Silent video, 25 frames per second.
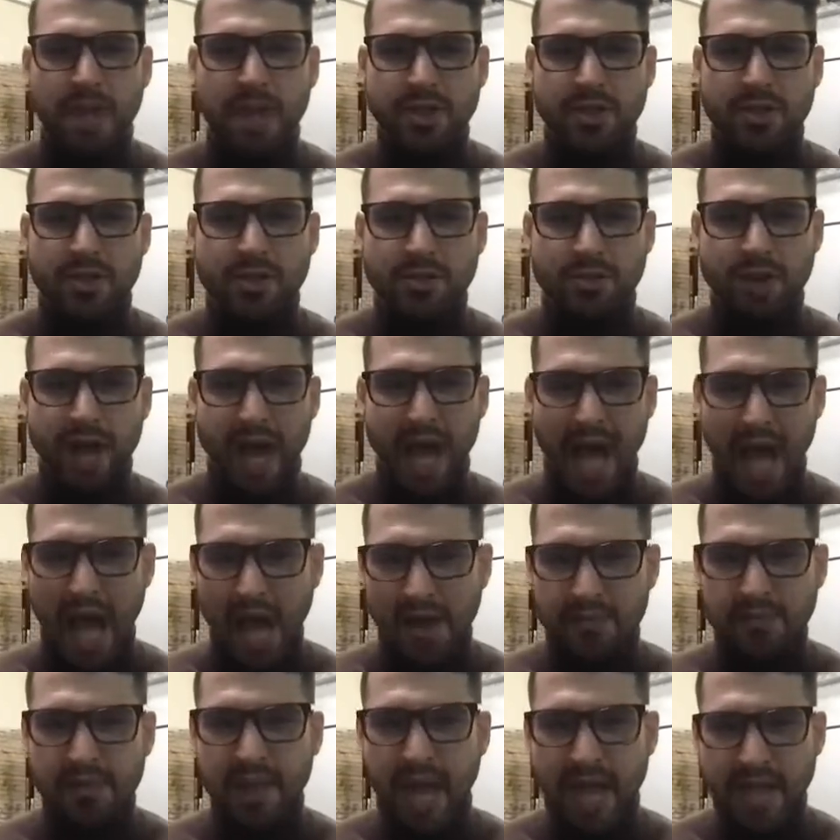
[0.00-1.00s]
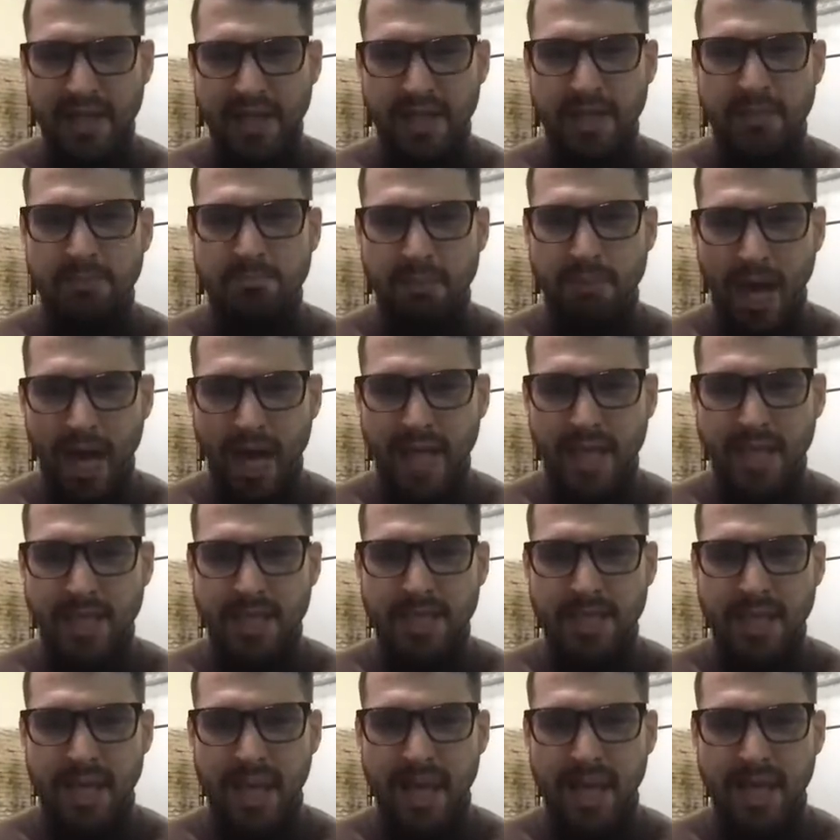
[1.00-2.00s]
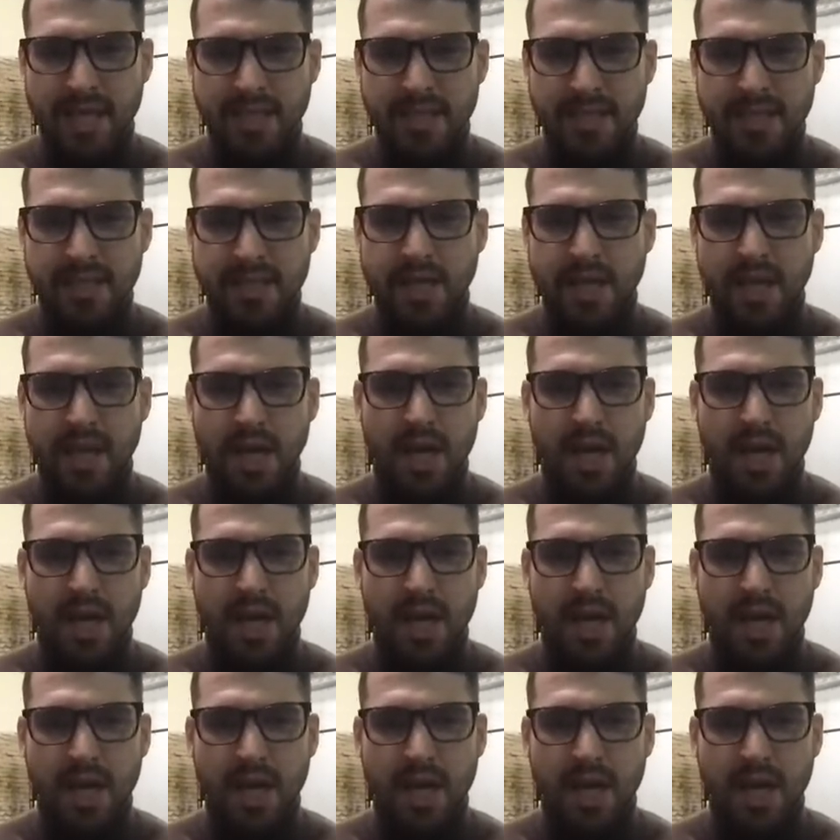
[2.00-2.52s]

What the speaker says: to have that in mind, and